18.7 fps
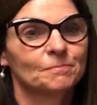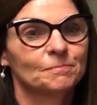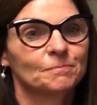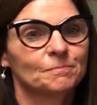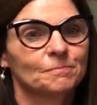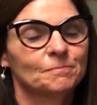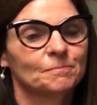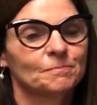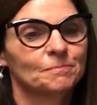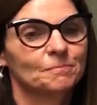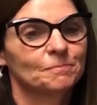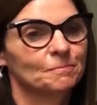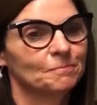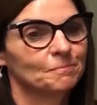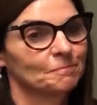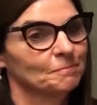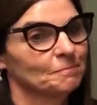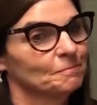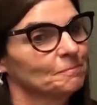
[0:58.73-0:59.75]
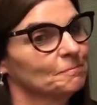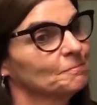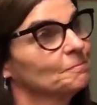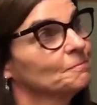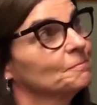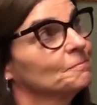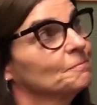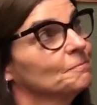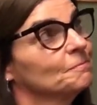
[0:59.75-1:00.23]

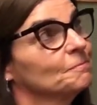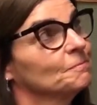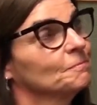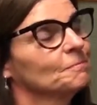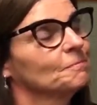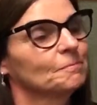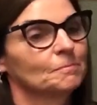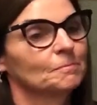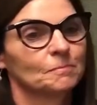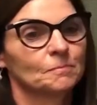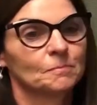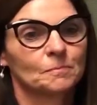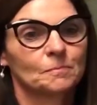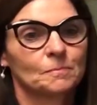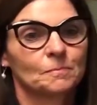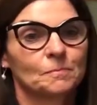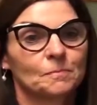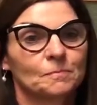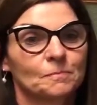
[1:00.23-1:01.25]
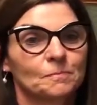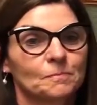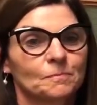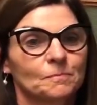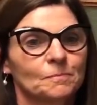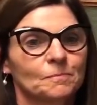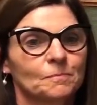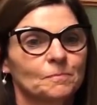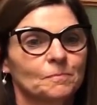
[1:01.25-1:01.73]

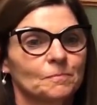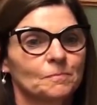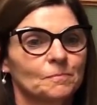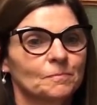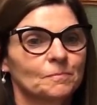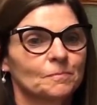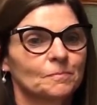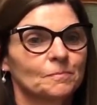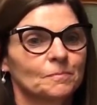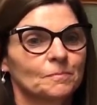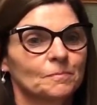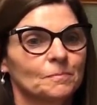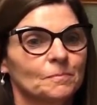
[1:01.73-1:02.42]
This person isn't speaking.